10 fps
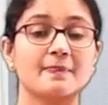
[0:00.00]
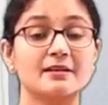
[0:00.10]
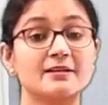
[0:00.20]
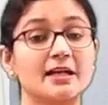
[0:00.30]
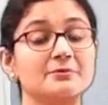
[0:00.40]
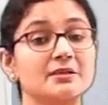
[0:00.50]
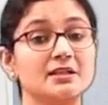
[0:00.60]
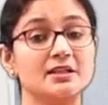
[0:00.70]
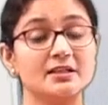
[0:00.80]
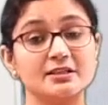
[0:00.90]
it can
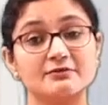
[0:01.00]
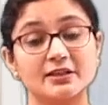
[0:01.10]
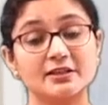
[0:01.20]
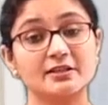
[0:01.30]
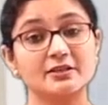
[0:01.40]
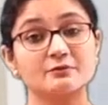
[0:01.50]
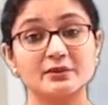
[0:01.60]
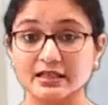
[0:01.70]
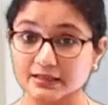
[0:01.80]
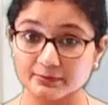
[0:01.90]
be ineffective
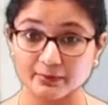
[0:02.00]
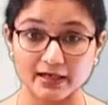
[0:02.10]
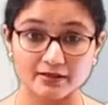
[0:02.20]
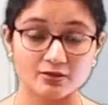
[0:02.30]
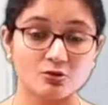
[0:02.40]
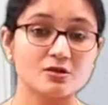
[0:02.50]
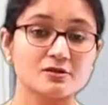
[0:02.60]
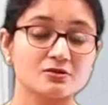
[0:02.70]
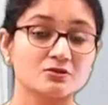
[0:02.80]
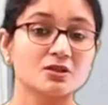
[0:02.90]
breathing pattern
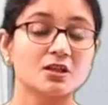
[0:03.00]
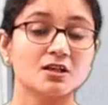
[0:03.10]
also